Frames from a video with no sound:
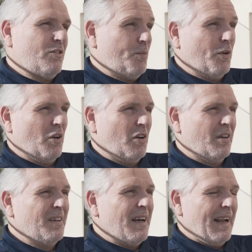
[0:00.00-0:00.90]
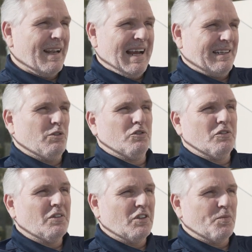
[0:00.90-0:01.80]
To put on a, a
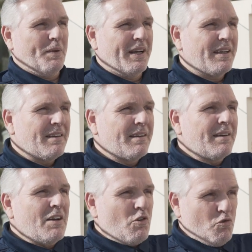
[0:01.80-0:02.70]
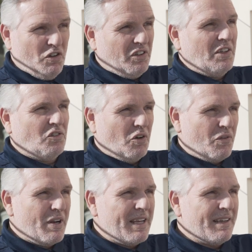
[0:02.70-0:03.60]
lackluster display, risk his
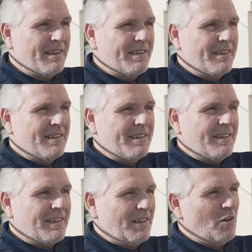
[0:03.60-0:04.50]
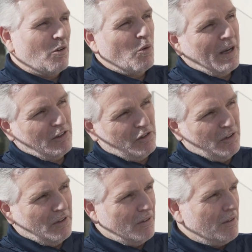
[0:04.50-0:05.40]
career. You know, I'm quite
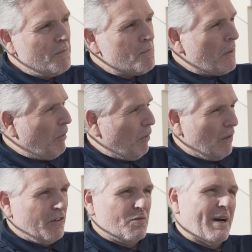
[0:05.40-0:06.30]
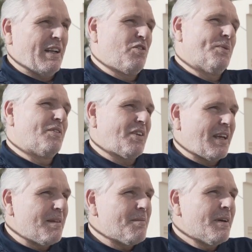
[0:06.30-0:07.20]
sure all of his management
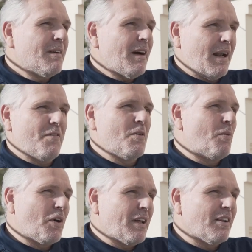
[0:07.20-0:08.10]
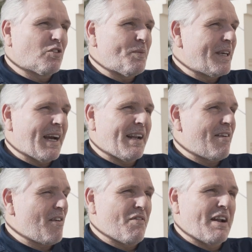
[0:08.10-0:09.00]
team and everybody else would be getting
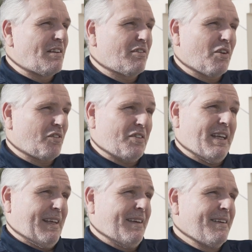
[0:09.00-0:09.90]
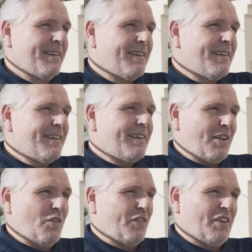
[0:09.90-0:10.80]
a horrendous lot of stick,
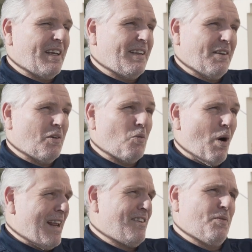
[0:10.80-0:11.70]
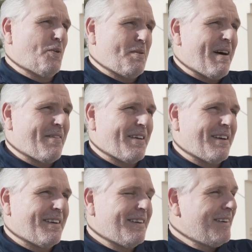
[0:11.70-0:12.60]
you know, for saying, you know, why did you put him out
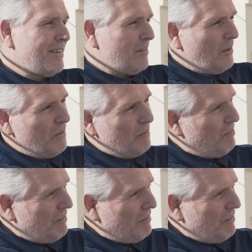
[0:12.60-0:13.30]
there? So,